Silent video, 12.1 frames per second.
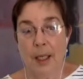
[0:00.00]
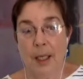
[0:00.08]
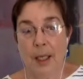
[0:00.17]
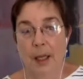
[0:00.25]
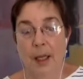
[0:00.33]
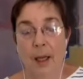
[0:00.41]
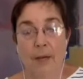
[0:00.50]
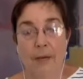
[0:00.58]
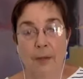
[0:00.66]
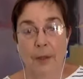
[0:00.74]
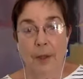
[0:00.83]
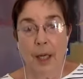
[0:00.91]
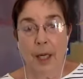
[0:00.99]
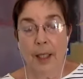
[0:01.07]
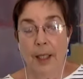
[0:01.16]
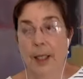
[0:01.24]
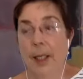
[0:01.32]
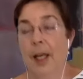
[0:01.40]
I love
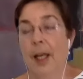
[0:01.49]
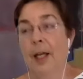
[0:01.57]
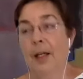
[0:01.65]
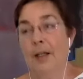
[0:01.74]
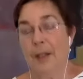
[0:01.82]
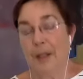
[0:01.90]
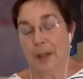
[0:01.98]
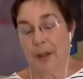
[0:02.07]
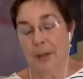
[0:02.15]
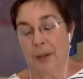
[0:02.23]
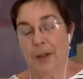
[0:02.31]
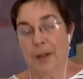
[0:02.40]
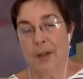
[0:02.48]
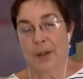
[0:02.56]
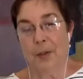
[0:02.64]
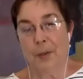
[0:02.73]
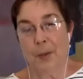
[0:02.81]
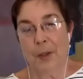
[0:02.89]
variety. It's another reason
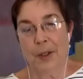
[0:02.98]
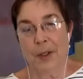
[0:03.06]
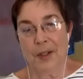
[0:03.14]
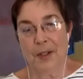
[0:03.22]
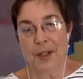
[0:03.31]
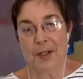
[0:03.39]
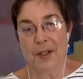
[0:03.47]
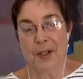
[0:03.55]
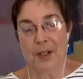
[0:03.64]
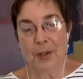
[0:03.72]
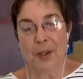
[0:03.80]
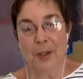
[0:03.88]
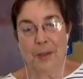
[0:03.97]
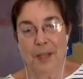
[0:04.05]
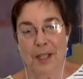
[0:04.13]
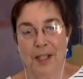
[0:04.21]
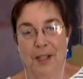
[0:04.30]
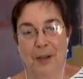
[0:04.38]
that the work has suited
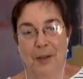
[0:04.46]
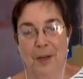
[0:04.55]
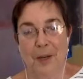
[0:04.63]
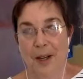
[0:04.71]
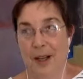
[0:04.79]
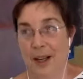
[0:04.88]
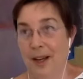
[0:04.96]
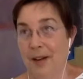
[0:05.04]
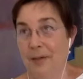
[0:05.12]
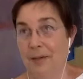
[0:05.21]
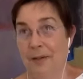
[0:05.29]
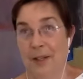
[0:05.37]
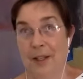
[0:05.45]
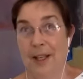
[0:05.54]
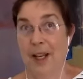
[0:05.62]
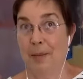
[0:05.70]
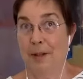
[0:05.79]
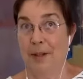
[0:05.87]
me so well. Every
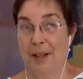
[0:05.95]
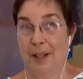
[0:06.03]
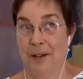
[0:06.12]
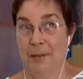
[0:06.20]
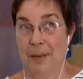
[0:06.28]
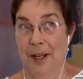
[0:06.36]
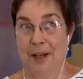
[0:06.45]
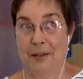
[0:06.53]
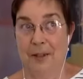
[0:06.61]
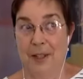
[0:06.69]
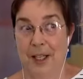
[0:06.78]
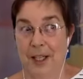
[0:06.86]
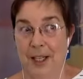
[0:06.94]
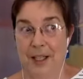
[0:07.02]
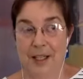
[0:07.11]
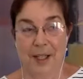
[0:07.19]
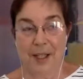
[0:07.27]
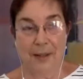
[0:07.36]
day, believe me, every day
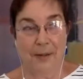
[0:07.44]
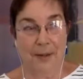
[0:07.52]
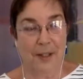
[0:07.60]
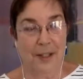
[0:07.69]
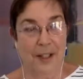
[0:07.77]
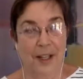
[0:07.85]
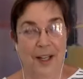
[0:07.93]
is different.